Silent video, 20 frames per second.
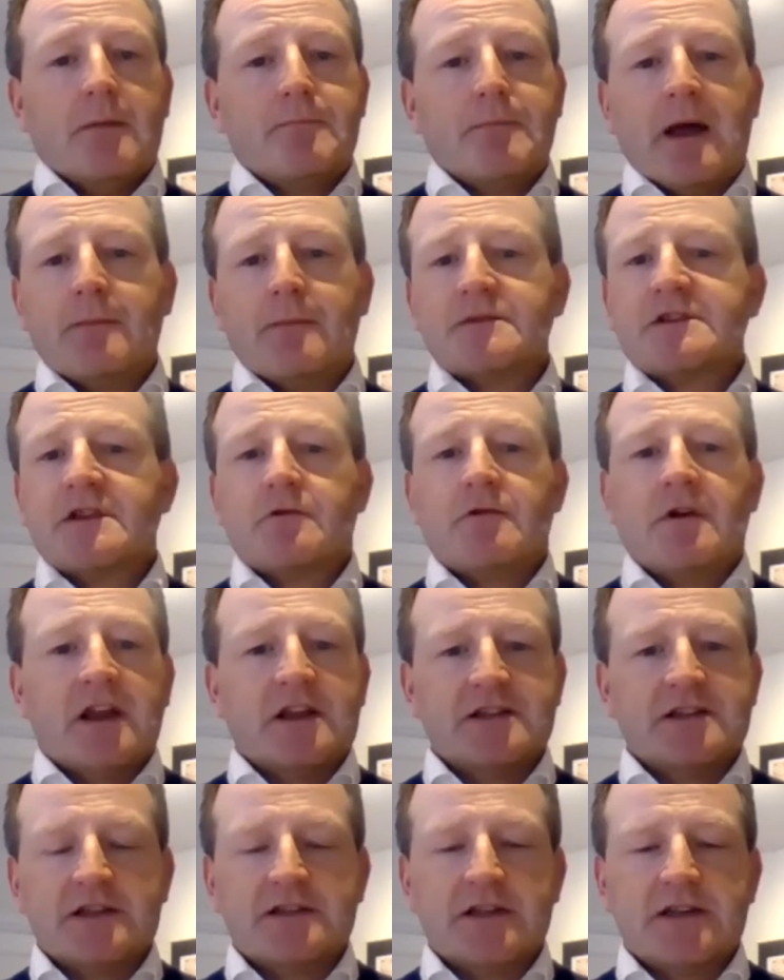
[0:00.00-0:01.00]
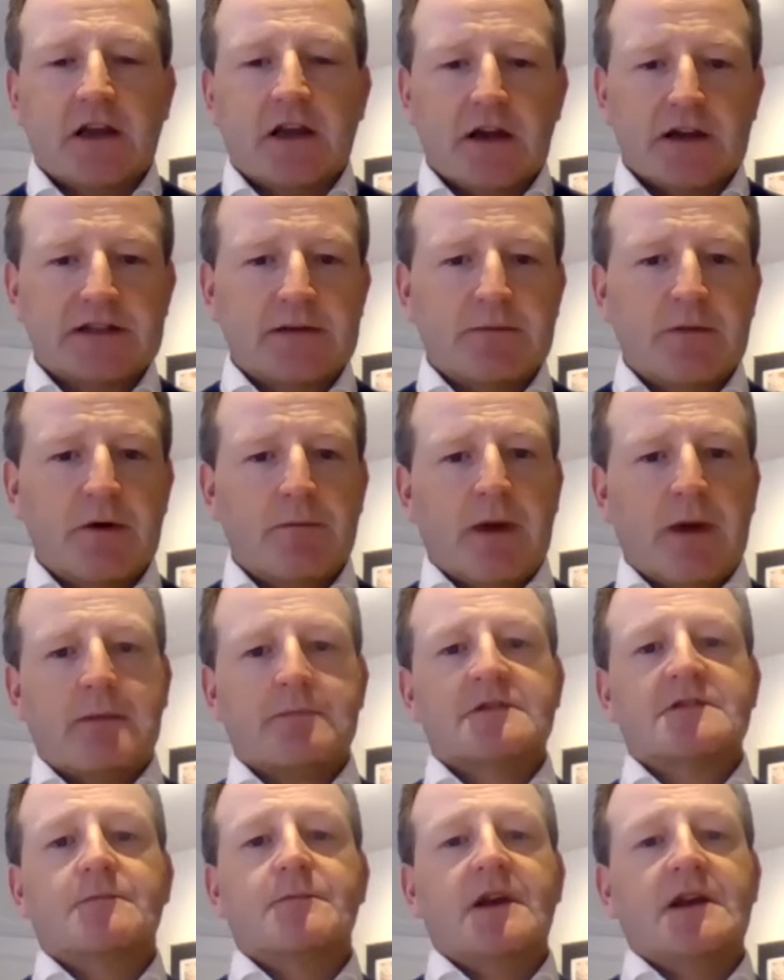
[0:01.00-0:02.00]
perhaps they're an existing customer,
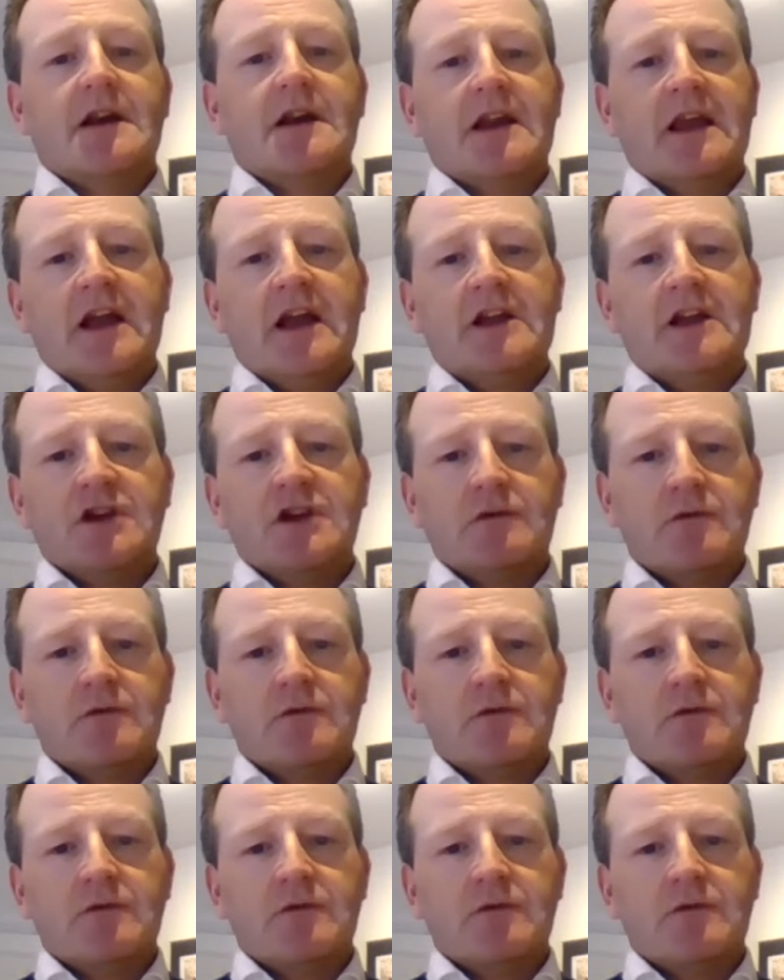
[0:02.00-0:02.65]
perhaps they've been engaging